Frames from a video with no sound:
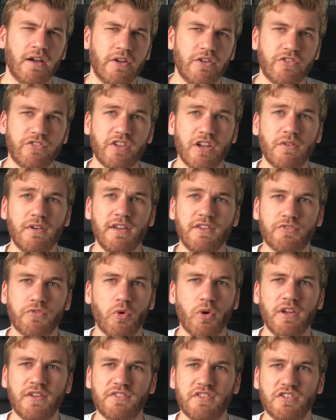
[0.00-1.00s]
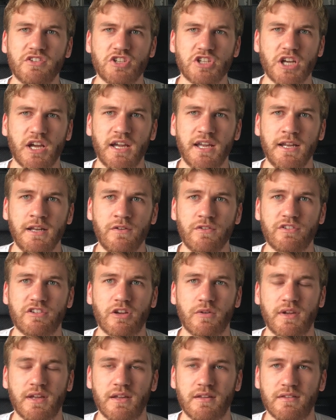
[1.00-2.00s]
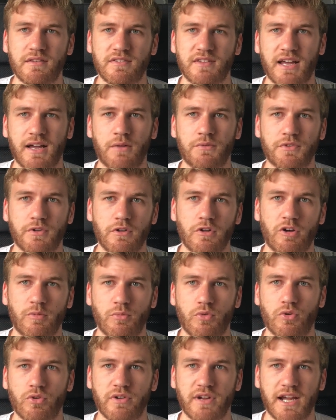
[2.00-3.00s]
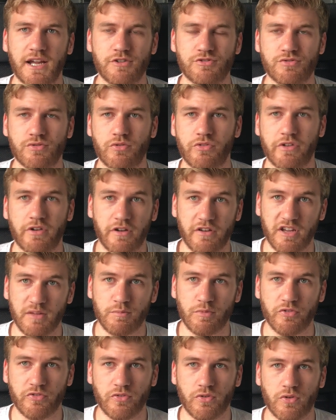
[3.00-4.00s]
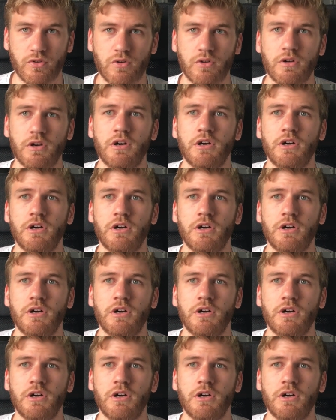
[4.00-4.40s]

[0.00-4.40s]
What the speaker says: Siri's voice has changed, so it sounds a lot more natural than it did before.